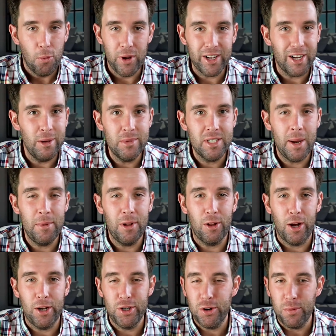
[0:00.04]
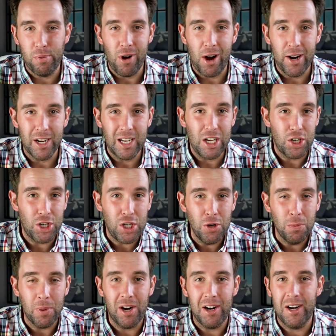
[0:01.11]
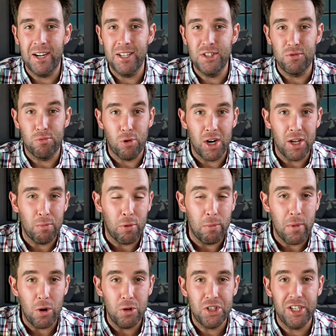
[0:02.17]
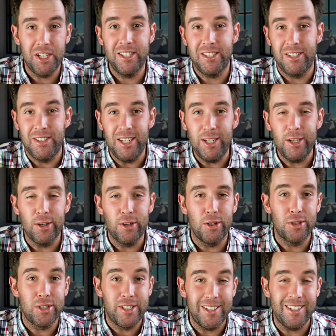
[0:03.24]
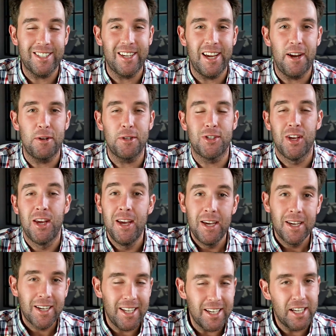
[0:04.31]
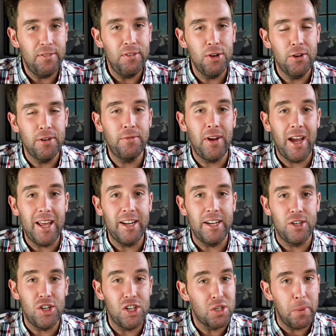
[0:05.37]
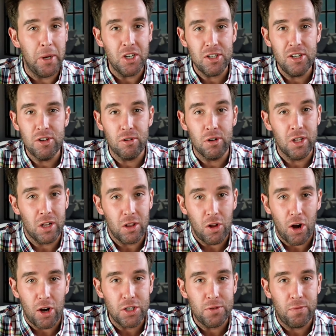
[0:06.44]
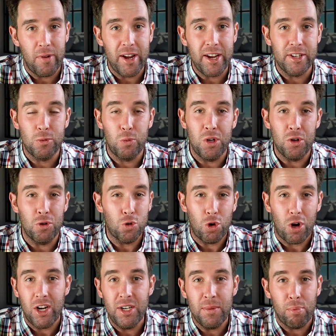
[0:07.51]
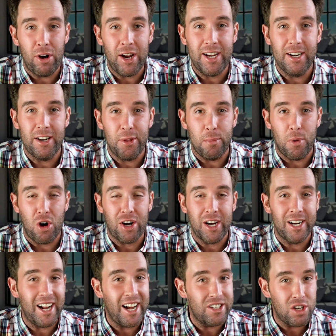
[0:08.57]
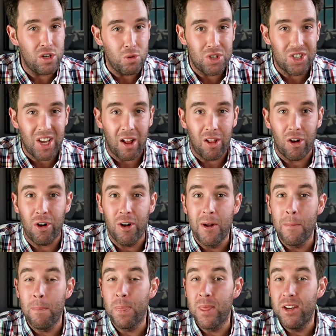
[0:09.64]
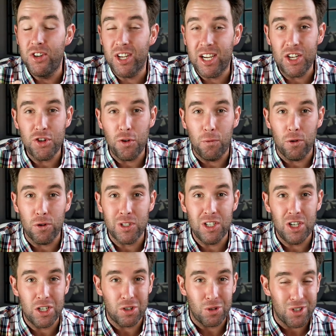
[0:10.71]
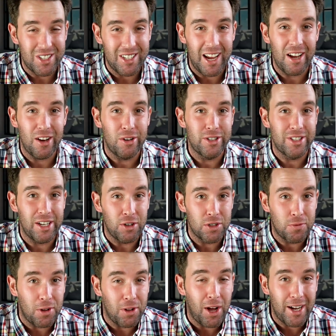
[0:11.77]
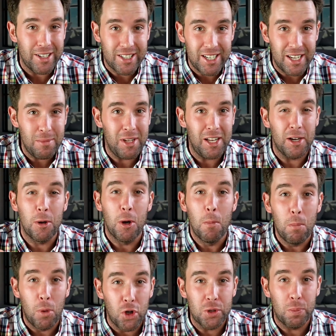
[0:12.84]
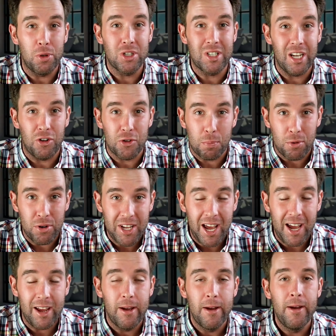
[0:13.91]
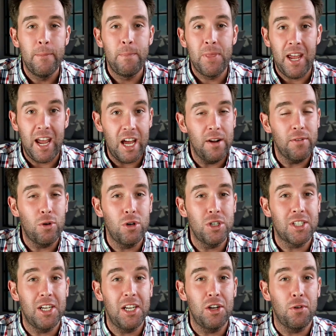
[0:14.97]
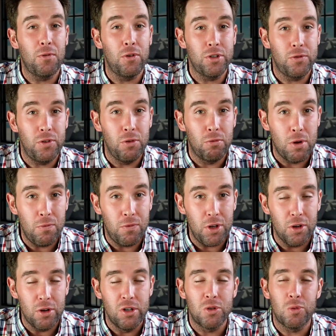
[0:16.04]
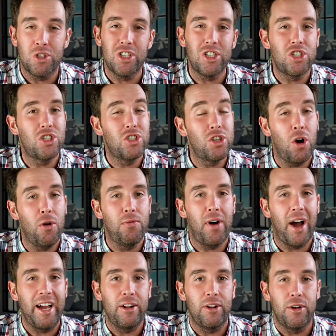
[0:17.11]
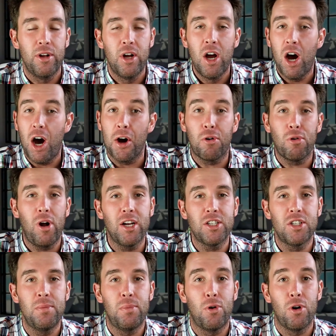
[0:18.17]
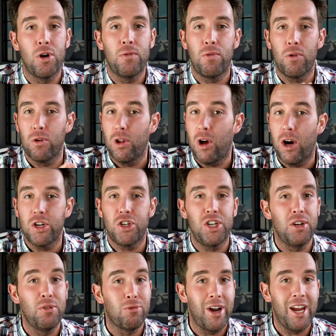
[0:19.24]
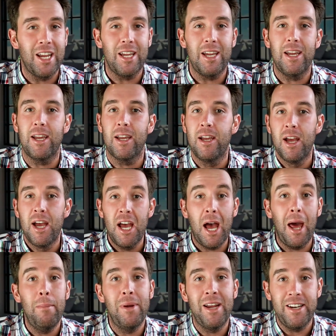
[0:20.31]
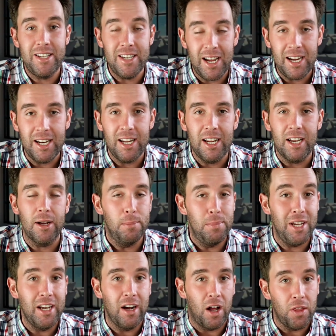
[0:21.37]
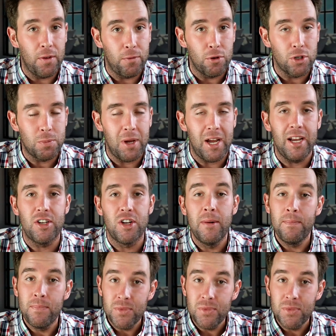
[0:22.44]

When it comes time to launch your product, coupons, running promotions, deals, discounts can give you an advantage, especially during the launch phase when you're trying to break into the market as a new seller to get your first initial sales, sales velocity, meaning multiple sales per day, and of course getting your first few reviews, which is so vital across the board for launching, ranking, and maintaining being on the first page.